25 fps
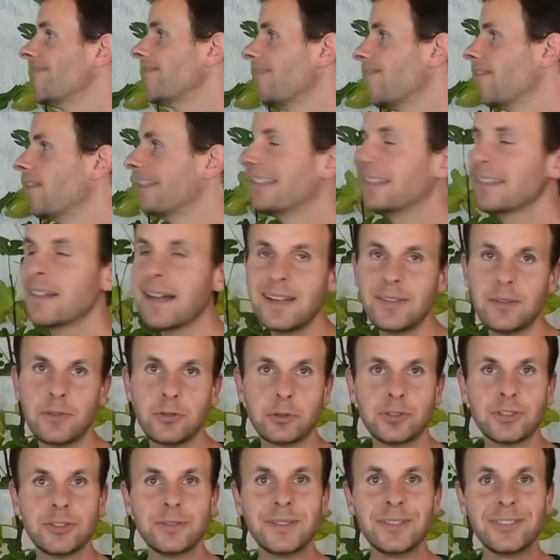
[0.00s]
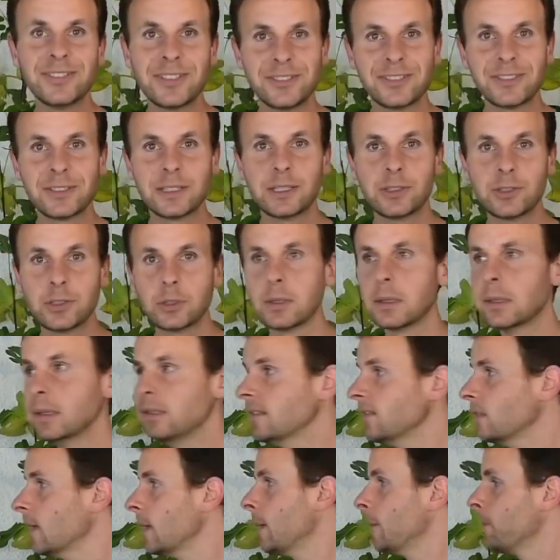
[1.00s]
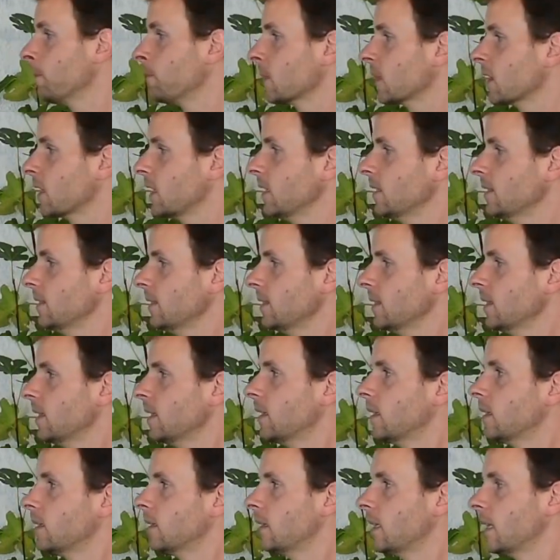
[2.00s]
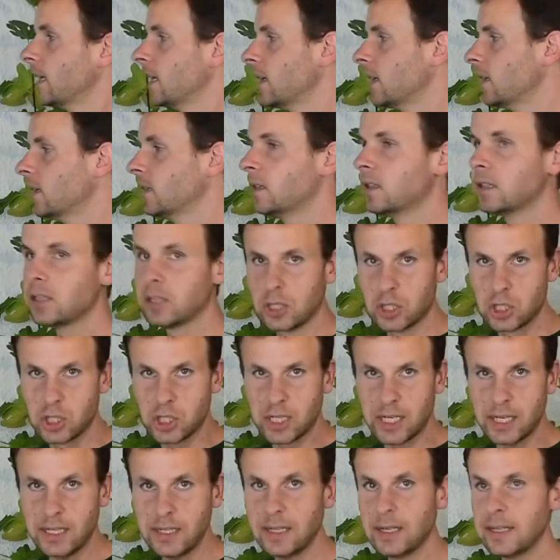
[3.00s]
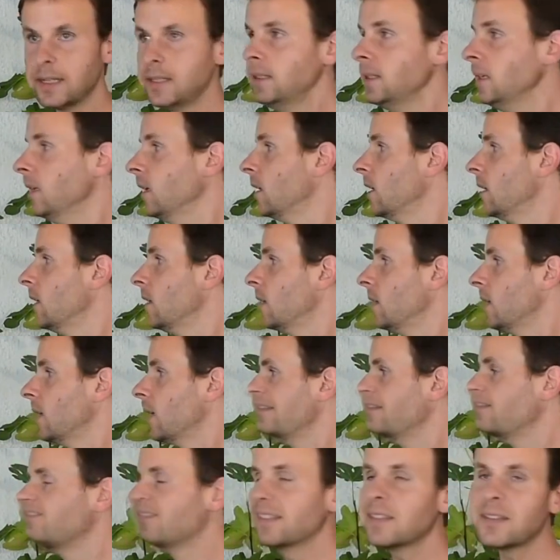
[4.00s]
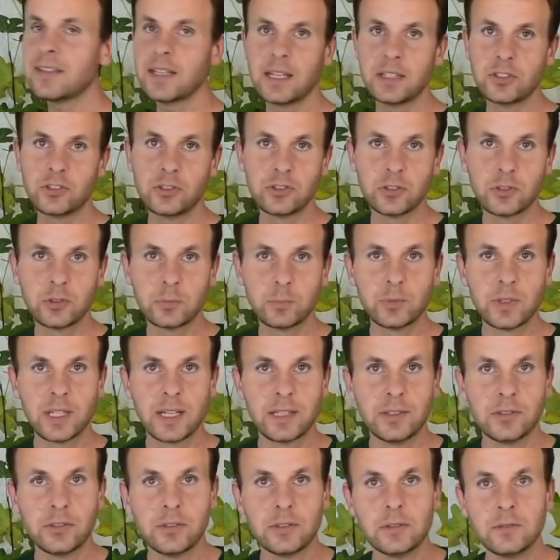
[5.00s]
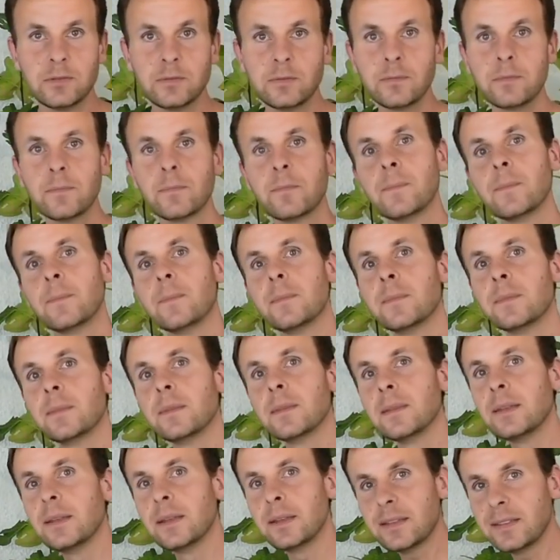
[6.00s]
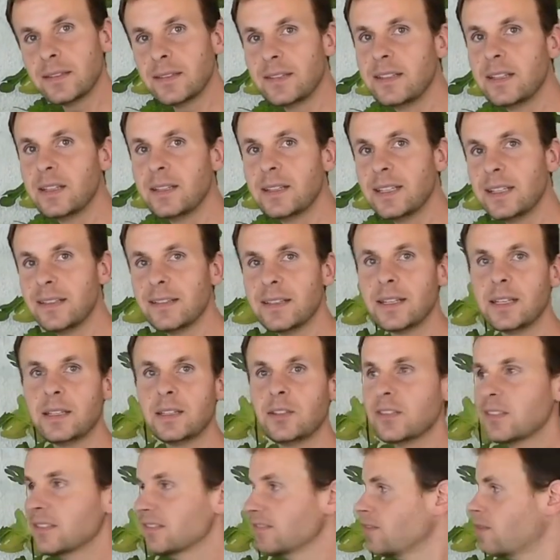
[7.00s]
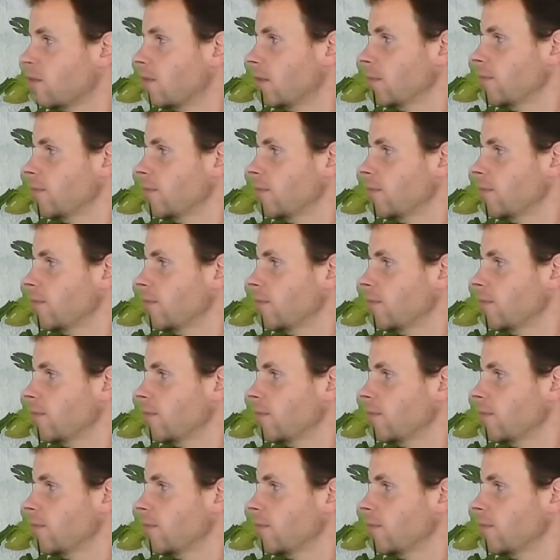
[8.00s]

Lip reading: The advantage of this is that the cutting is still attached to the plant, still gets energy through the